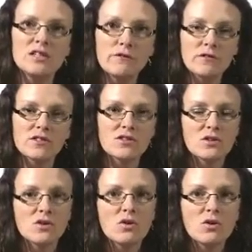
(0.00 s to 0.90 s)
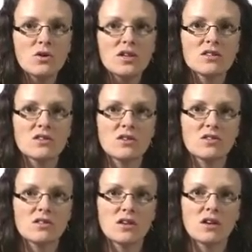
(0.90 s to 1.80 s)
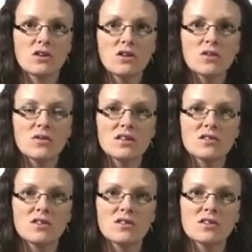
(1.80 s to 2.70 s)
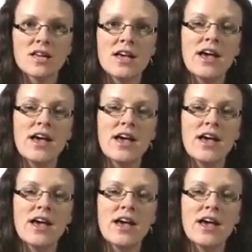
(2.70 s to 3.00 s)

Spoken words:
difference to the core histones, the canonical histones,